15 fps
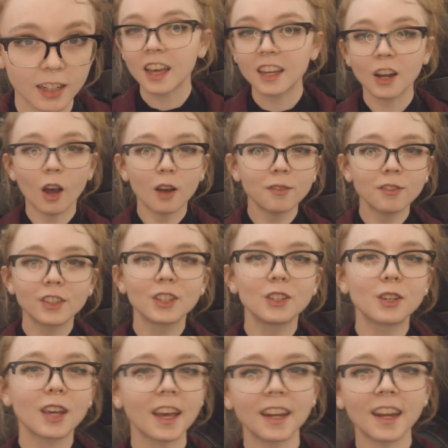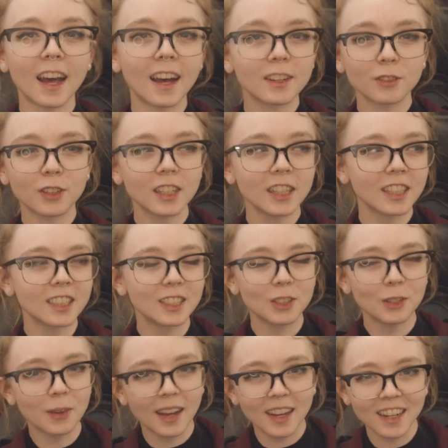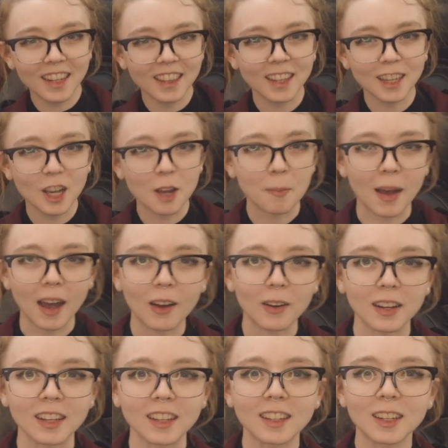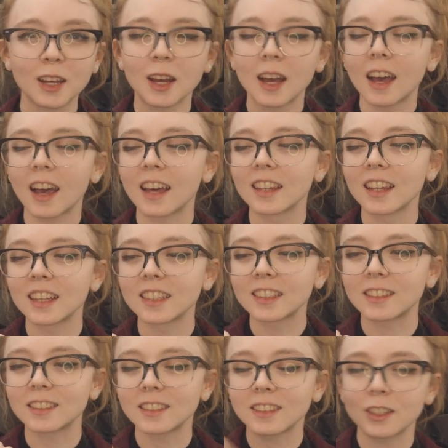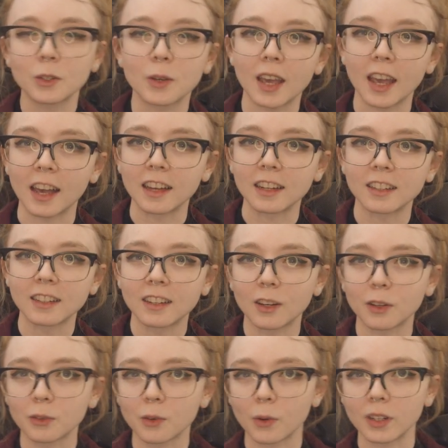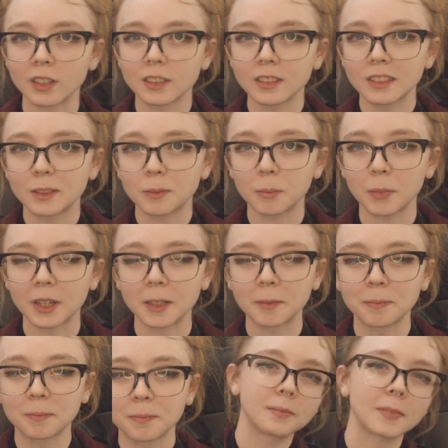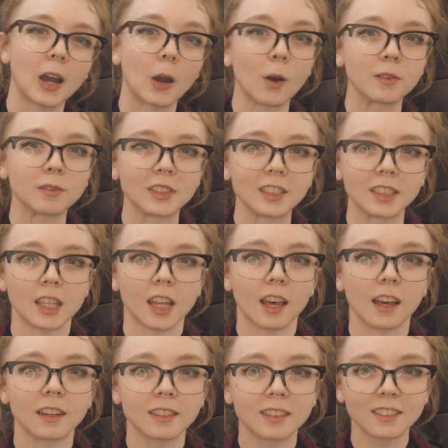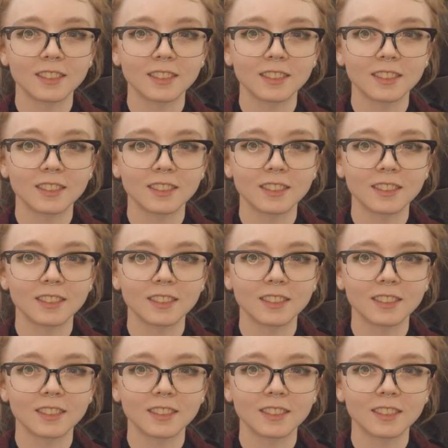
And often you cannot really do anything about it, unless you can, of course, but how often is that?